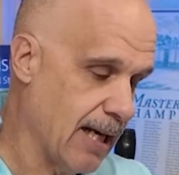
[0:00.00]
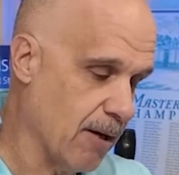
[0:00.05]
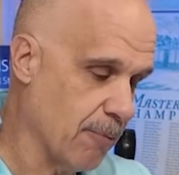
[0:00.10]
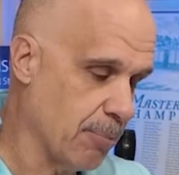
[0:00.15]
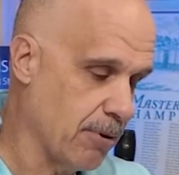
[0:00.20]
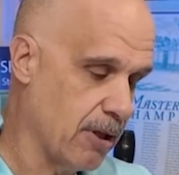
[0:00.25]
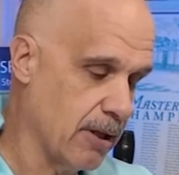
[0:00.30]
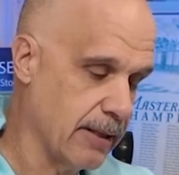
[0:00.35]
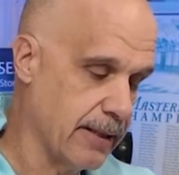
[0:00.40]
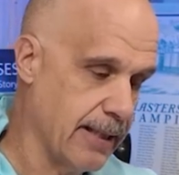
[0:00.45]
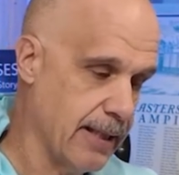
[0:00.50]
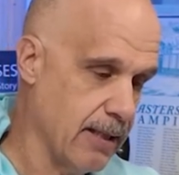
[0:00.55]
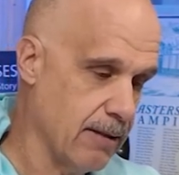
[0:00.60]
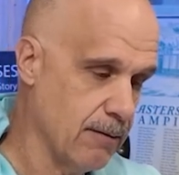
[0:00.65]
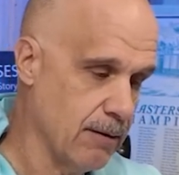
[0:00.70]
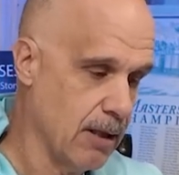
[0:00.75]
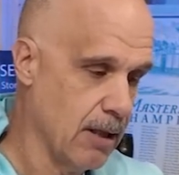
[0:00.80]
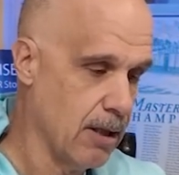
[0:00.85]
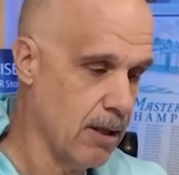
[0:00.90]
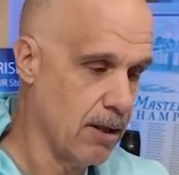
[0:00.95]
got it plugged
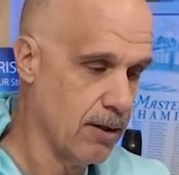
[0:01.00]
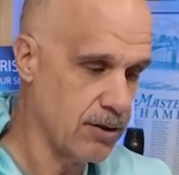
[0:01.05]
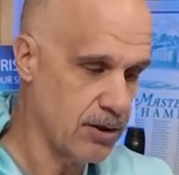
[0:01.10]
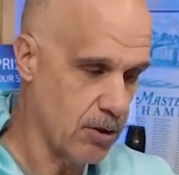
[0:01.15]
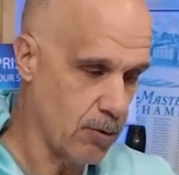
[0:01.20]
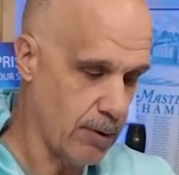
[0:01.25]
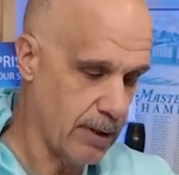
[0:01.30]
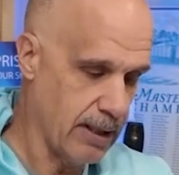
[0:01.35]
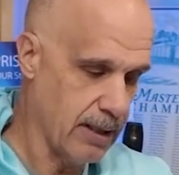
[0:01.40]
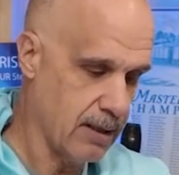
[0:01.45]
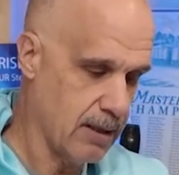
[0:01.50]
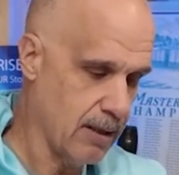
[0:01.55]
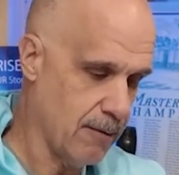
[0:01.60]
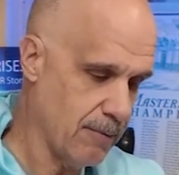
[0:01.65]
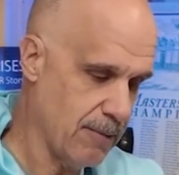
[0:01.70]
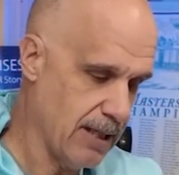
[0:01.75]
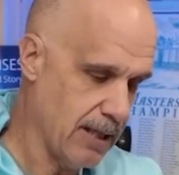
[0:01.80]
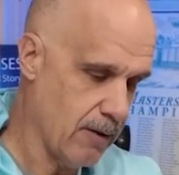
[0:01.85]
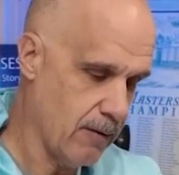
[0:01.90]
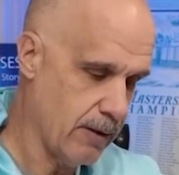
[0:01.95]
in, so we're going to
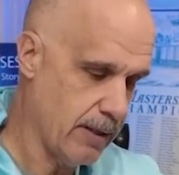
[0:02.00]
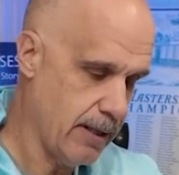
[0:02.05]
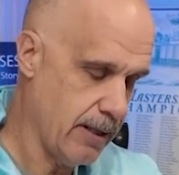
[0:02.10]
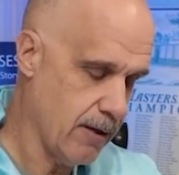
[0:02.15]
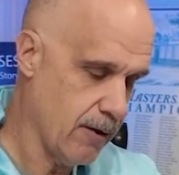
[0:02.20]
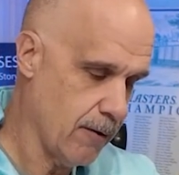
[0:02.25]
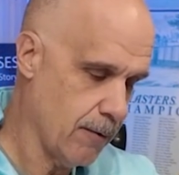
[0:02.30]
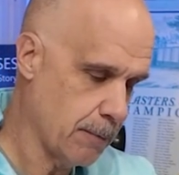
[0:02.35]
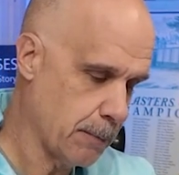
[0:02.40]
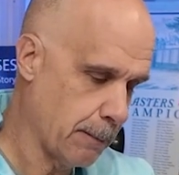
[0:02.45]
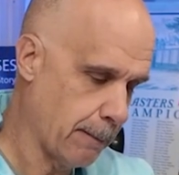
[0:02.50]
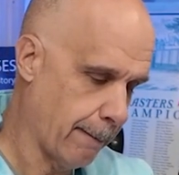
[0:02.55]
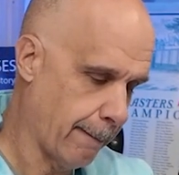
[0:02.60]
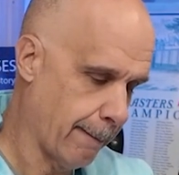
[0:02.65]
come down here.